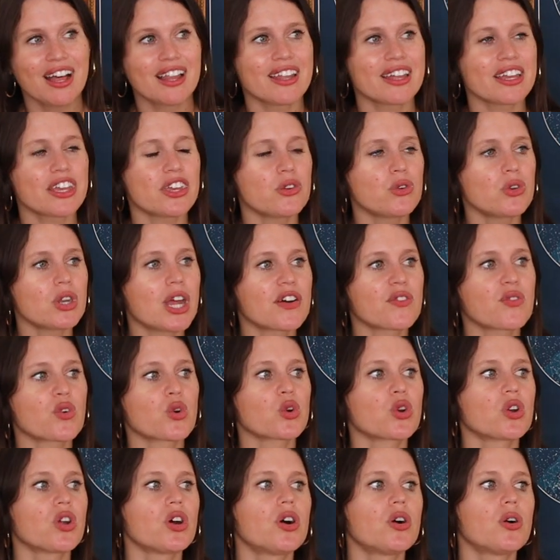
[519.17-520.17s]
Like you never
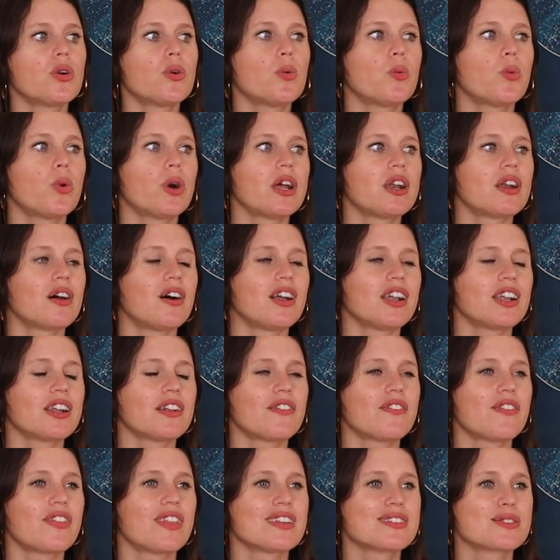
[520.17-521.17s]
know what all
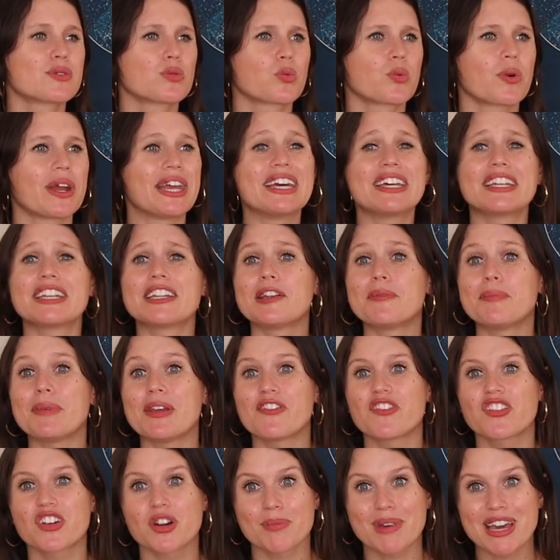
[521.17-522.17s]
of this random
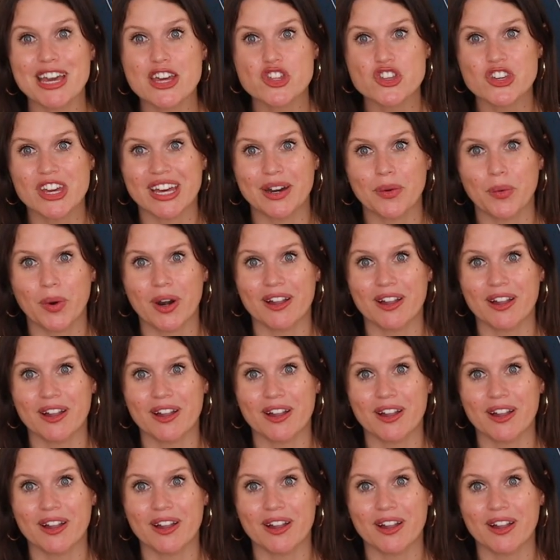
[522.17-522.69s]
information,